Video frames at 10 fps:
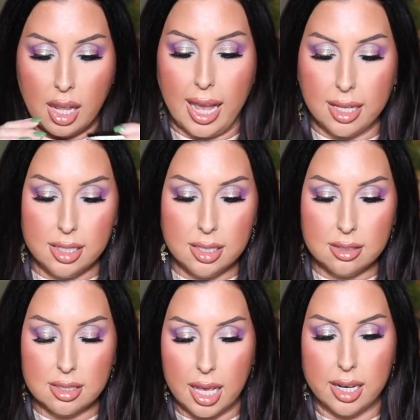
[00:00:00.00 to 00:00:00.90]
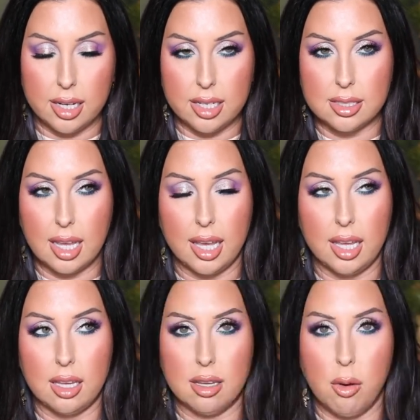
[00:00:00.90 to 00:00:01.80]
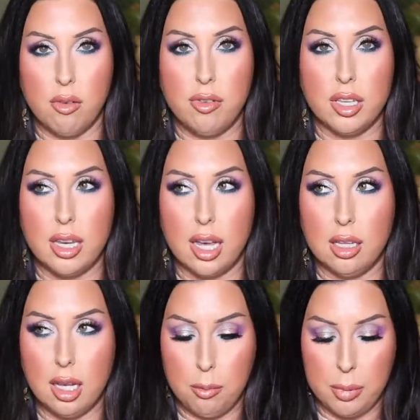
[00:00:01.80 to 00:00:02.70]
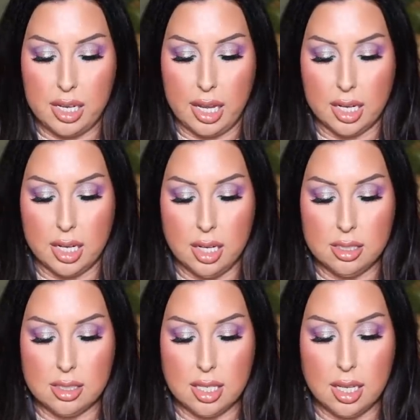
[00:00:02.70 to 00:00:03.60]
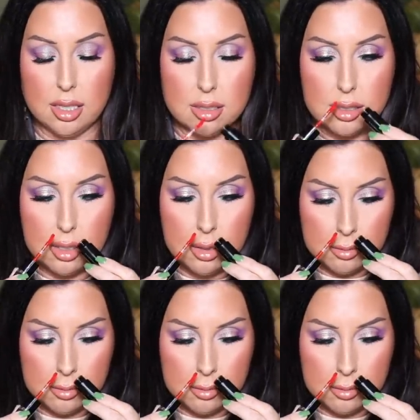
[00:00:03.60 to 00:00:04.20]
Alien said it is a vanilla banana scent.